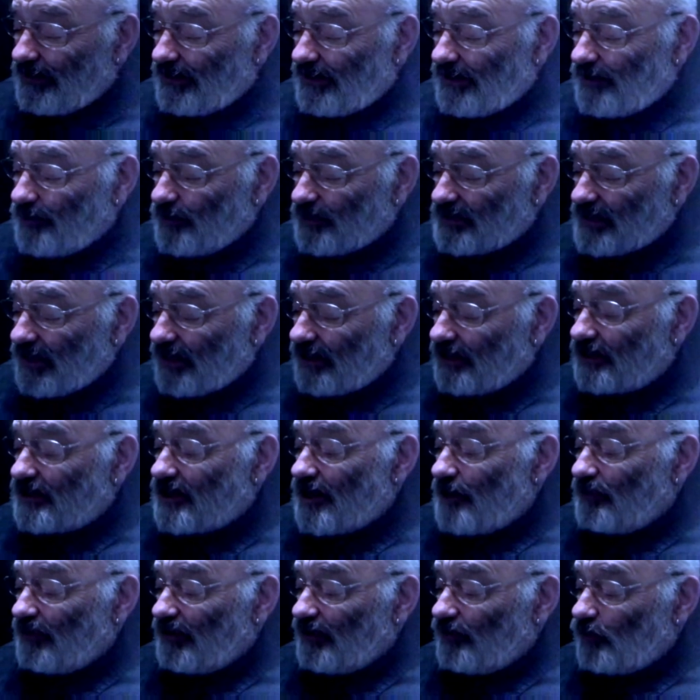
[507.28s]
and it would take a
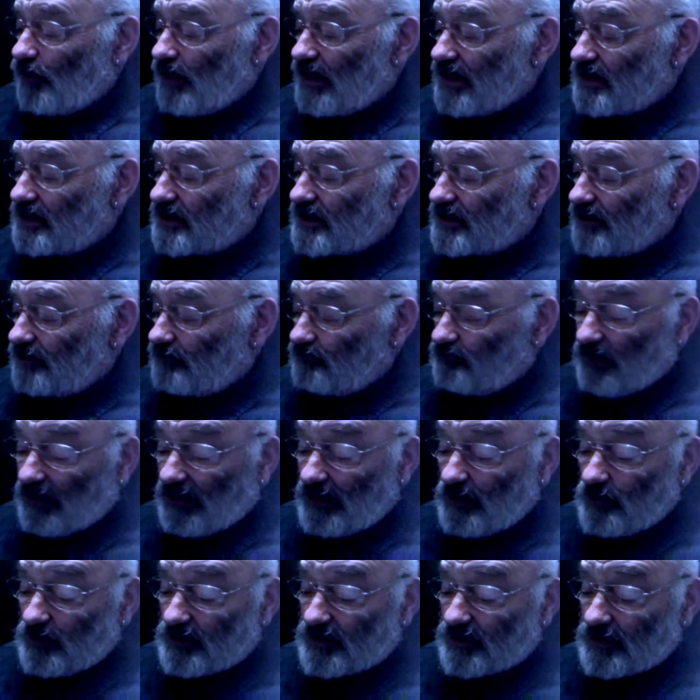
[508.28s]
couple of weeks and
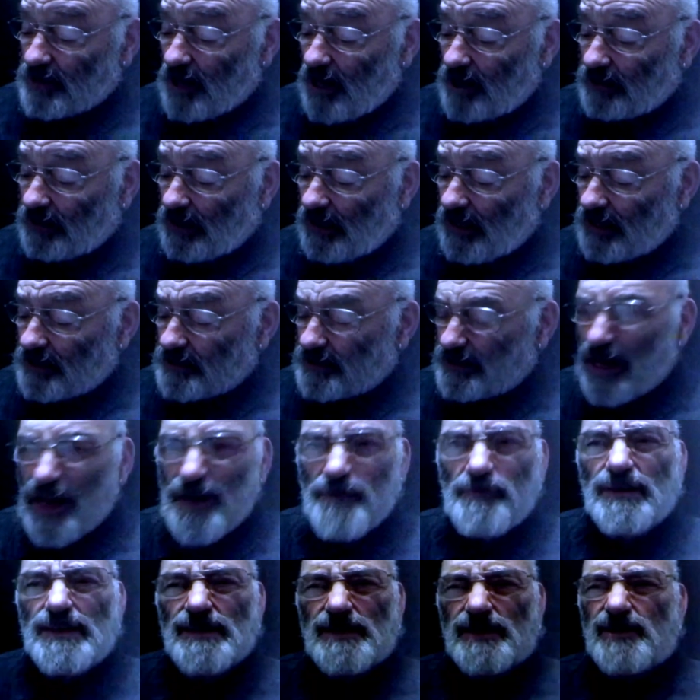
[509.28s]
Billy would start the next
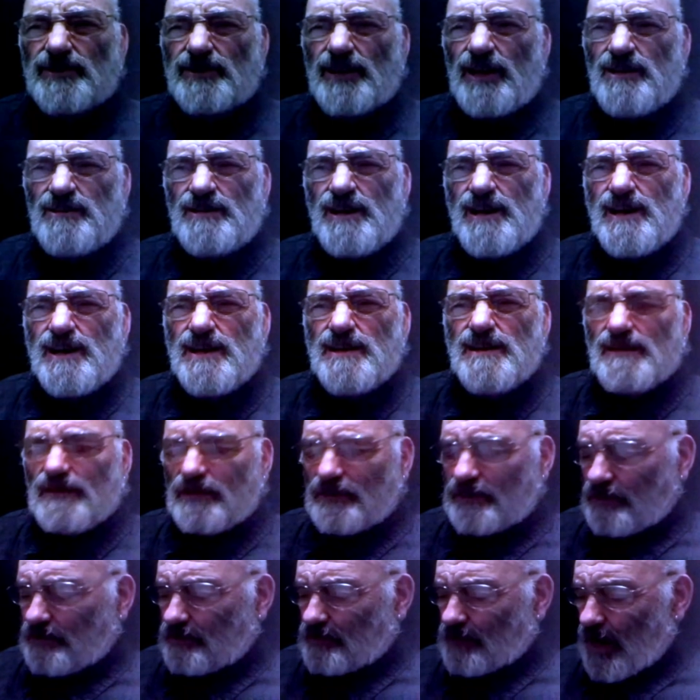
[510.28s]
day. But it's a Sunday,
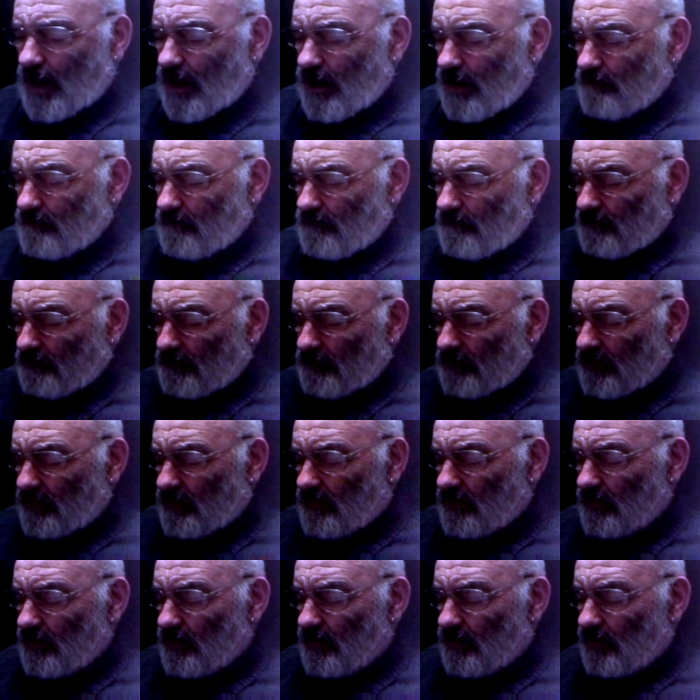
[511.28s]
says Sam.
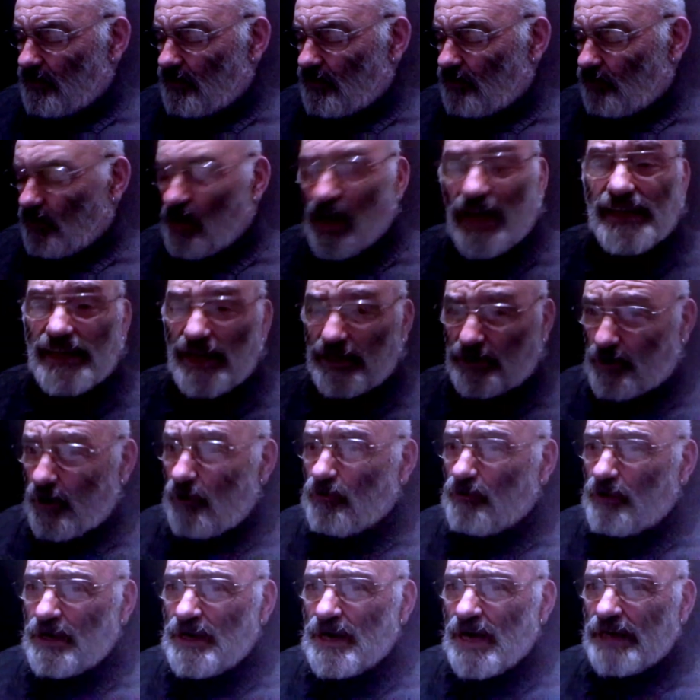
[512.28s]
When I get
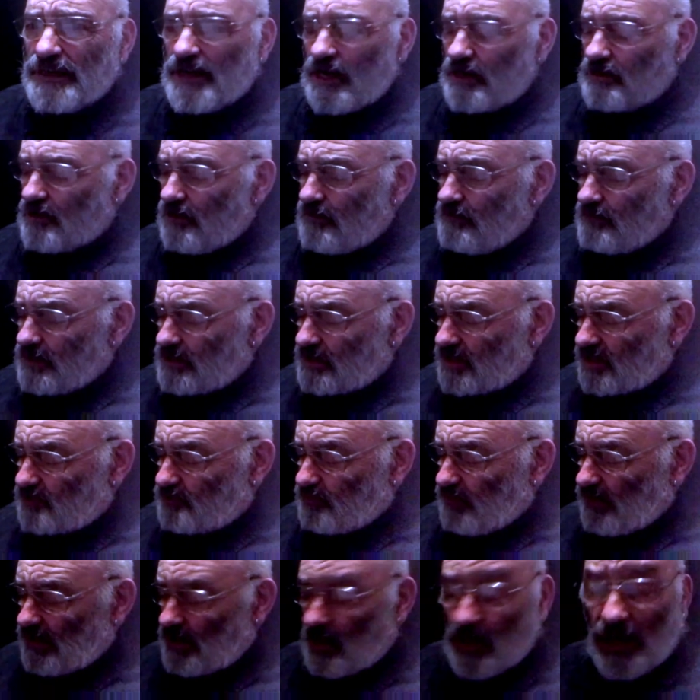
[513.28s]
going, I get going, says
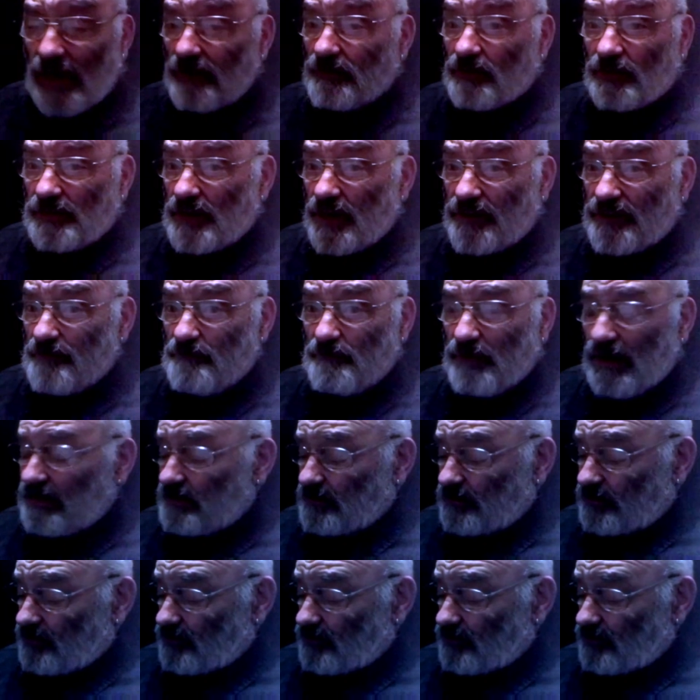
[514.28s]
Billy, and I got nothing better to